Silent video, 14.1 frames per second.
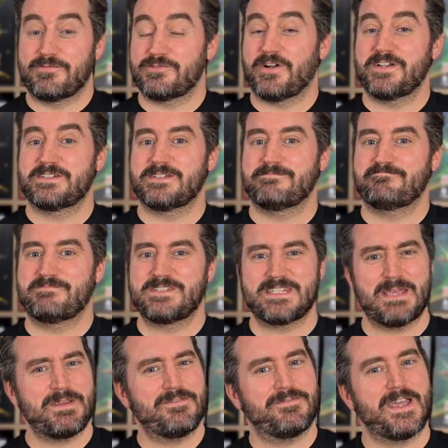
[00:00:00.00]
tried to
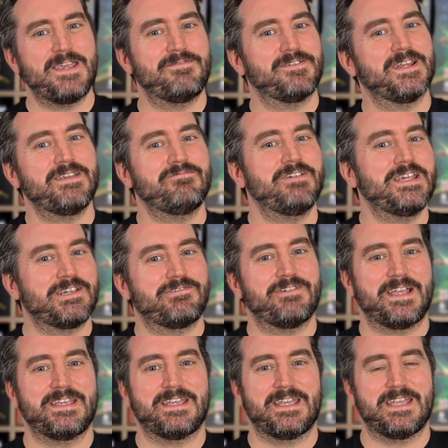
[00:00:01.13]
semi-faithfully
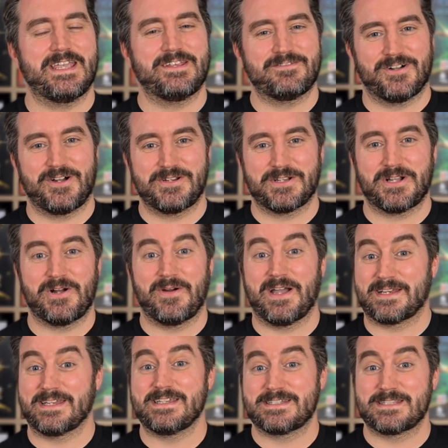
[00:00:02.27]
recreate in Final Girl,
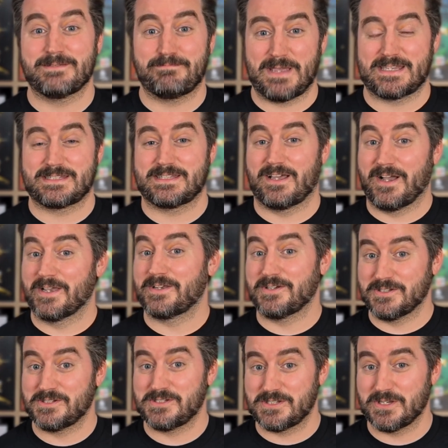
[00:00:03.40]
at least the best that I
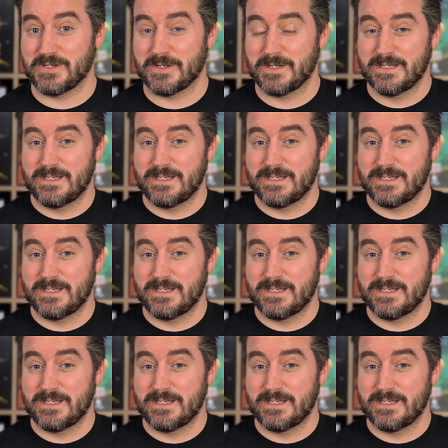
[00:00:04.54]
could do.